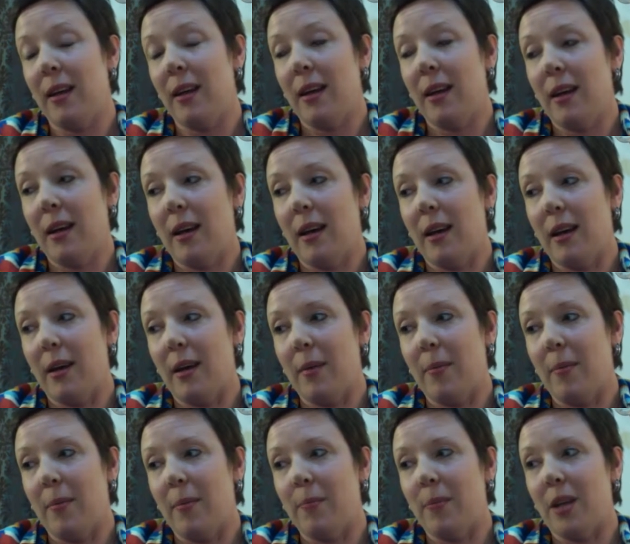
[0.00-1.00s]

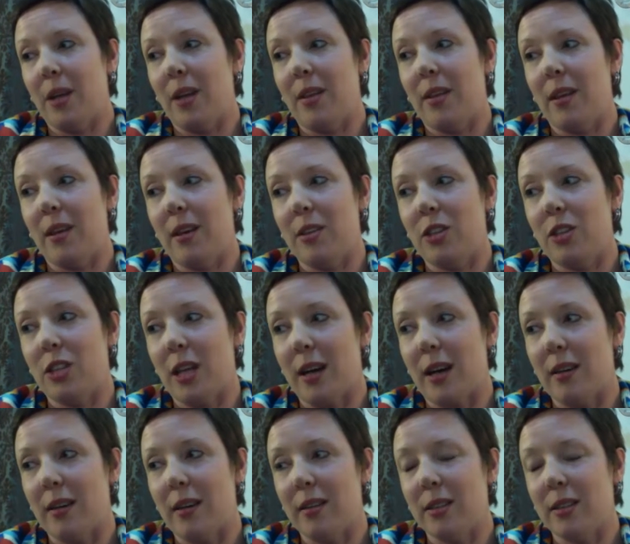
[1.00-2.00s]
a third
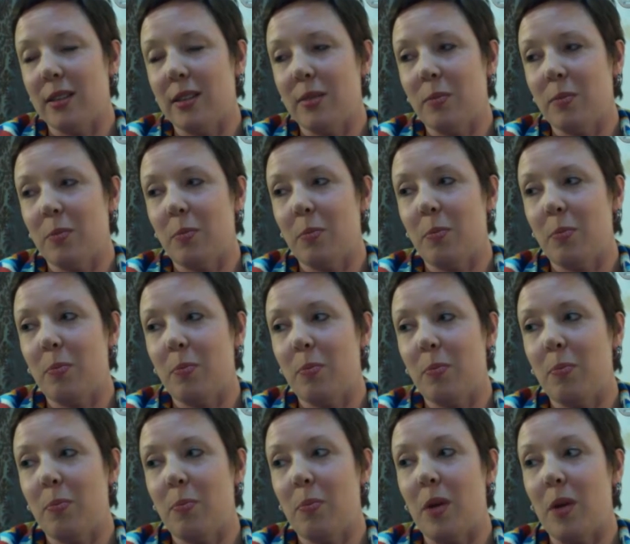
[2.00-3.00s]
child.
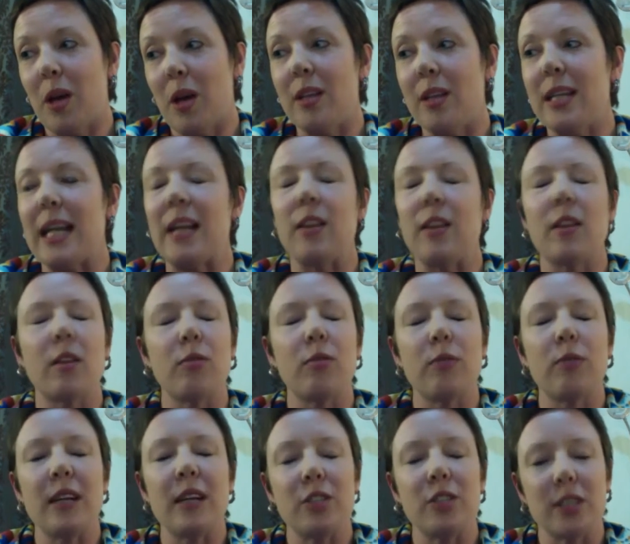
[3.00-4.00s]
And
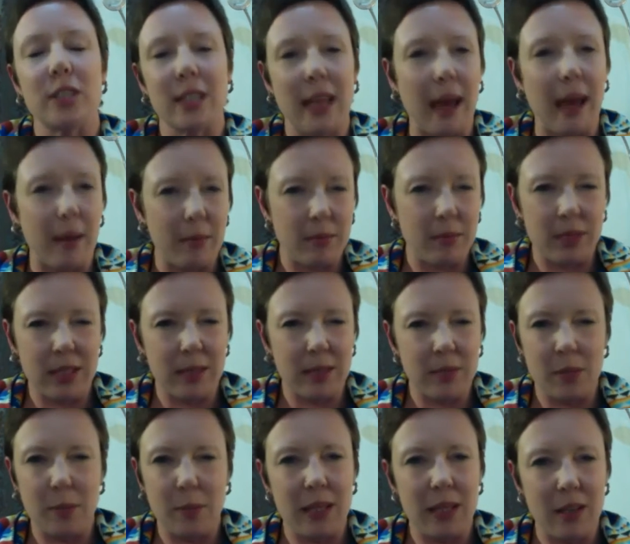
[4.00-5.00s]
3 just seemed to
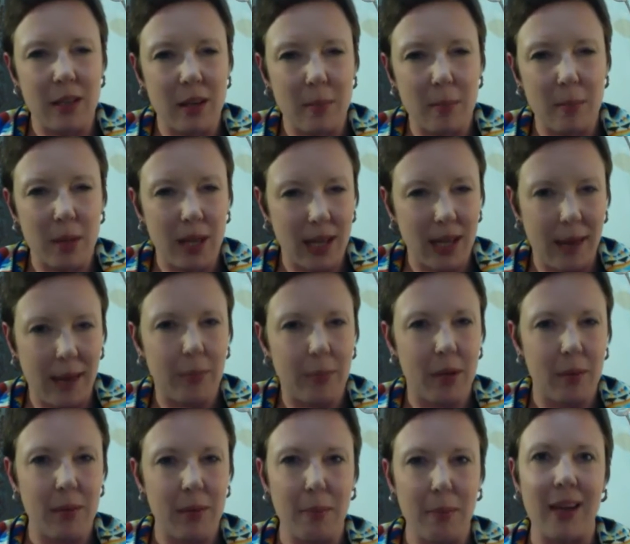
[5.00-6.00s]
be the number that kept
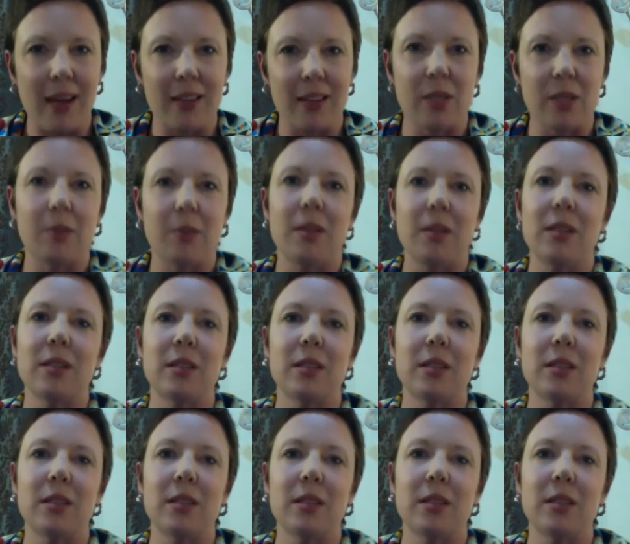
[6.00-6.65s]
coming back to us.